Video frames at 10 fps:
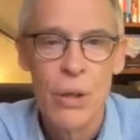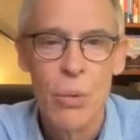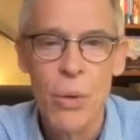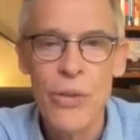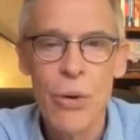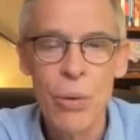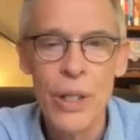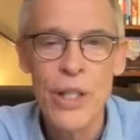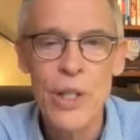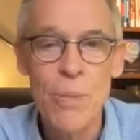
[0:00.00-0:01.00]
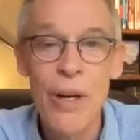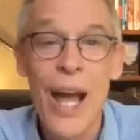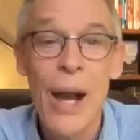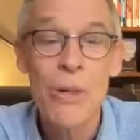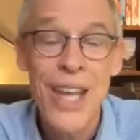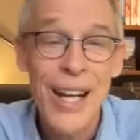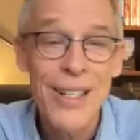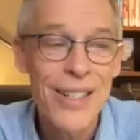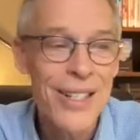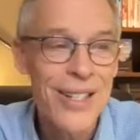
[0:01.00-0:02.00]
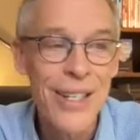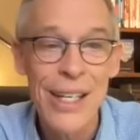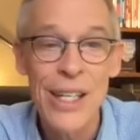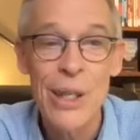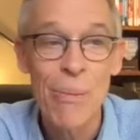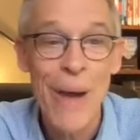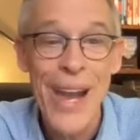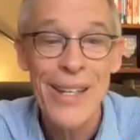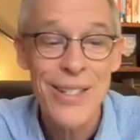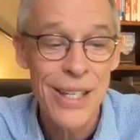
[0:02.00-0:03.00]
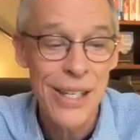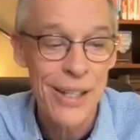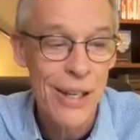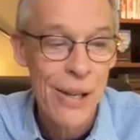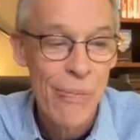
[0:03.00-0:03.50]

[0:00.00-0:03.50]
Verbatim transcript: with holy spirit i was actually sitting in the back seat